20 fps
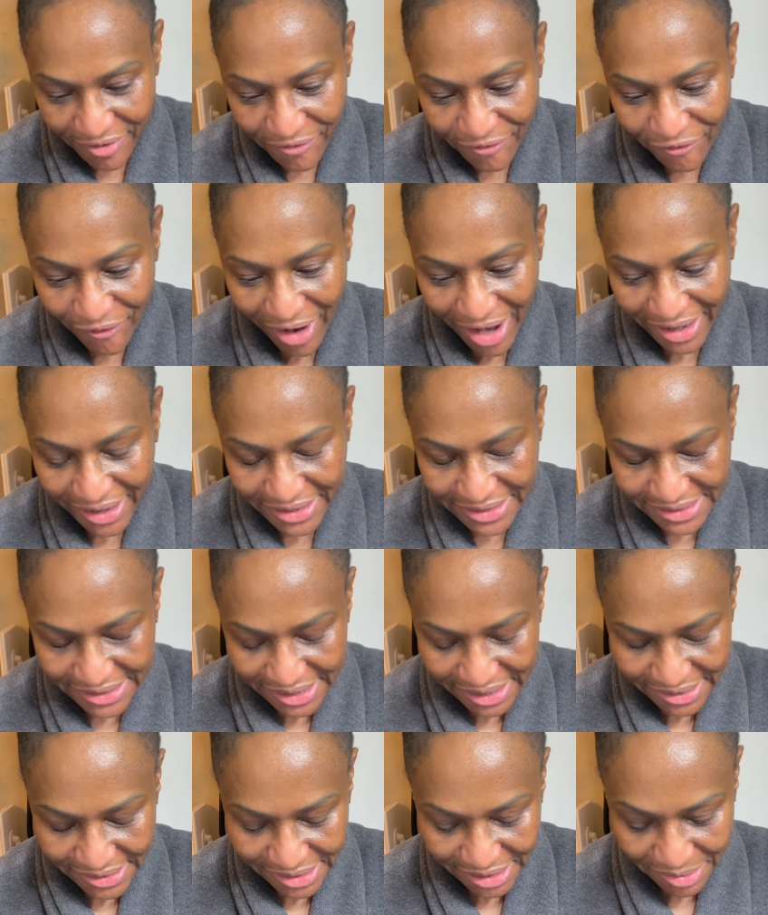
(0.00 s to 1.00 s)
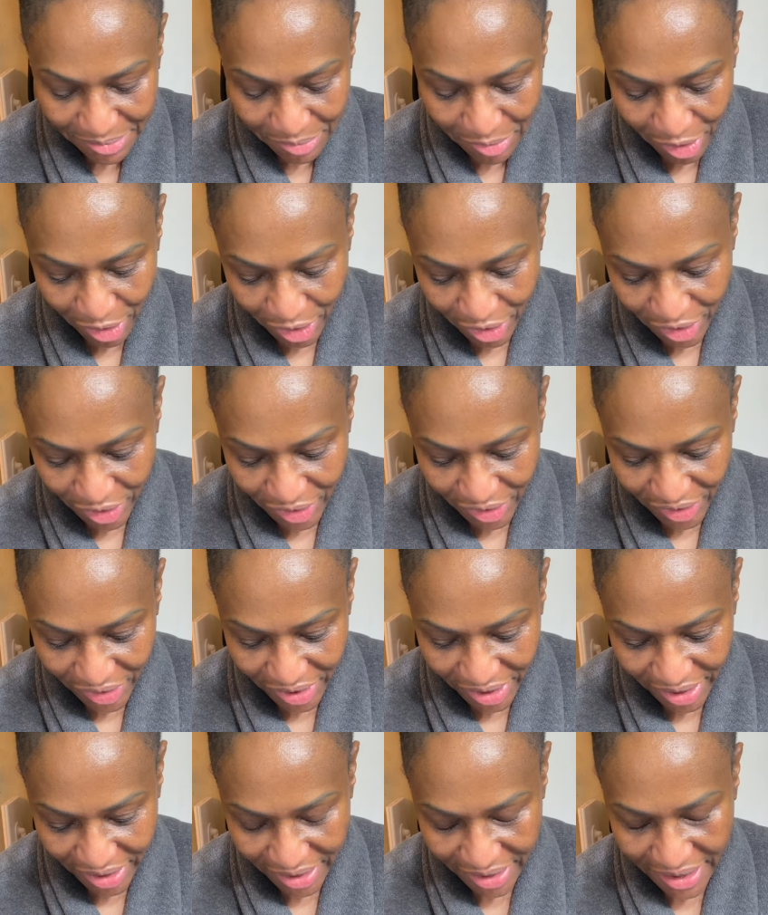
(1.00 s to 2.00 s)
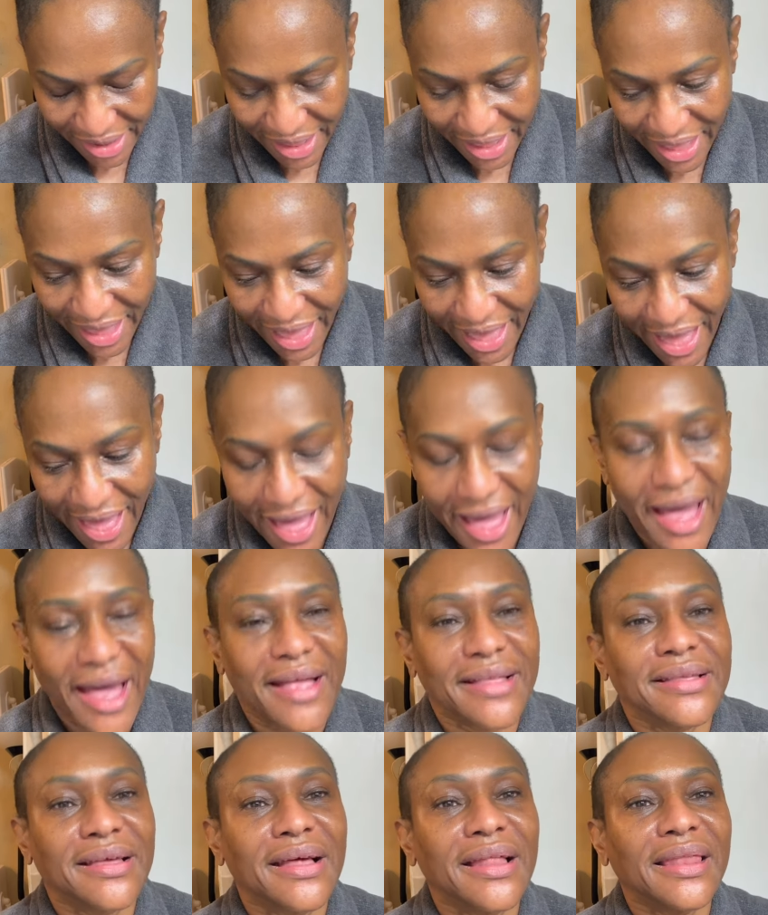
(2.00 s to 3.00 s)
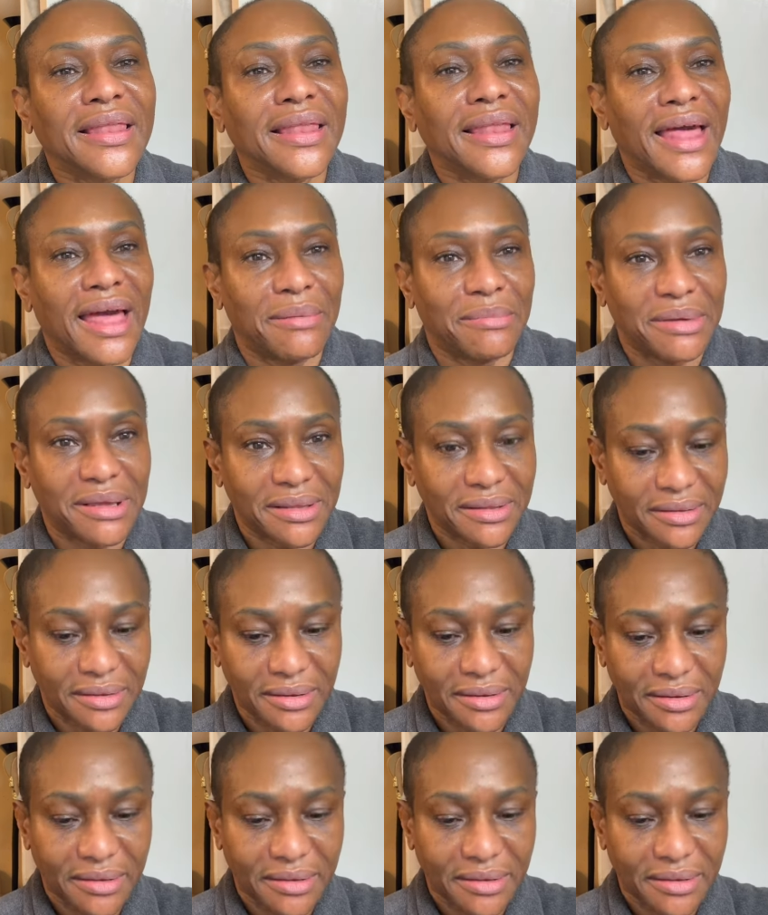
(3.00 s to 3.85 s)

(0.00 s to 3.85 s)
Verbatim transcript: frankincense and myrrh, and lemon.